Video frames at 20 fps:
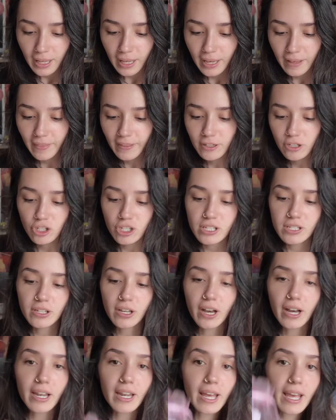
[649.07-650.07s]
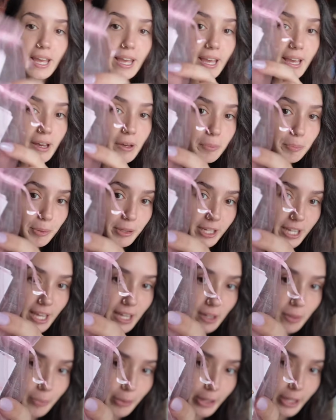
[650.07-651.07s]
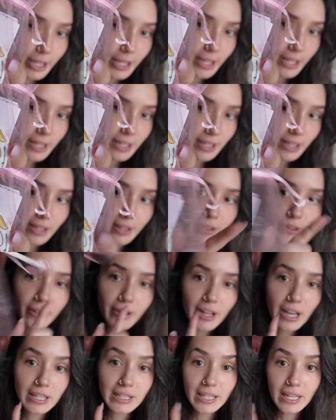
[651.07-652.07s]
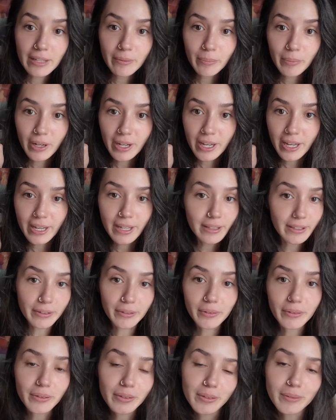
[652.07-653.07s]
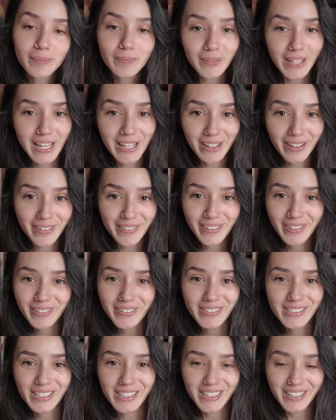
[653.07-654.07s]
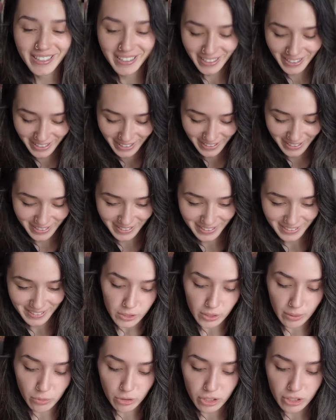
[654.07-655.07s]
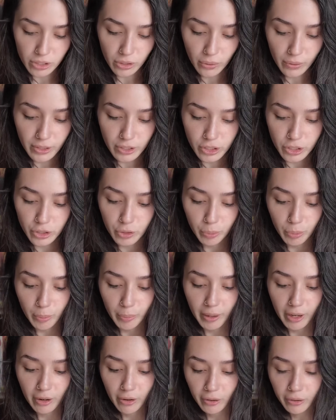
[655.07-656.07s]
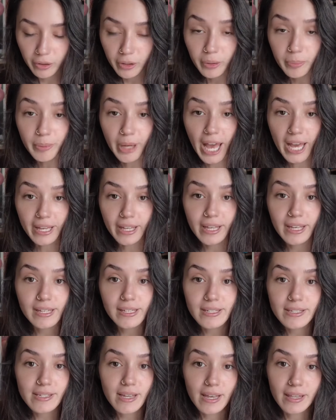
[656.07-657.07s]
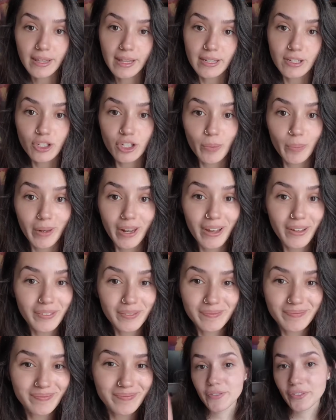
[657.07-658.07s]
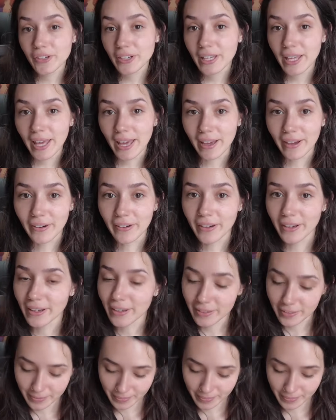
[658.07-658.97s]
and then she's got a banana bunny in here, and then my little thank you note to her. So I'm just going to prepare all her backings and then ship it out. It's for Kara.